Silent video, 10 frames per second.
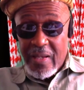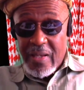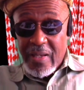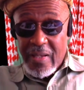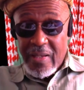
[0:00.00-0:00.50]

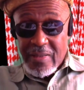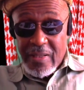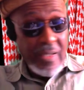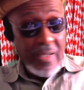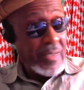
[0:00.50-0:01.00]
See,
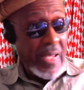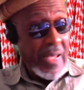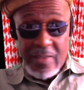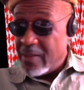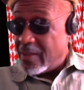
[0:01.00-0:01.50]
now
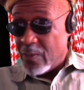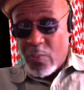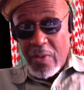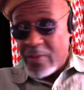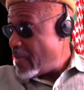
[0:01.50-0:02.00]
the one on the
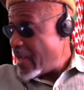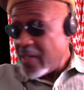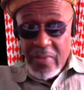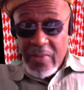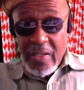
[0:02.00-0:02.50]
right hand,
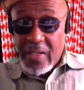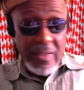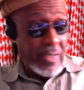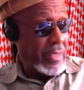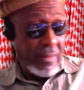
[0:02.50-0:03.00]

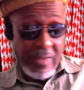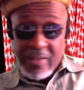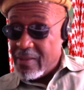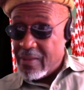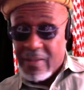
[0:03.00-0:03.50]

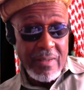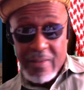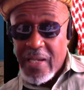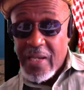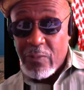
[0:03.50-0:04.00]
he can't
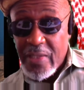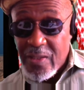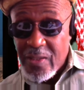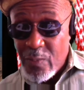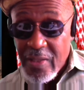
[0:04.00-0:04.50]
relate to the one on
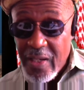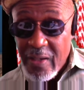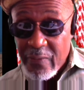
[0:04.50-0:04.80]
the left.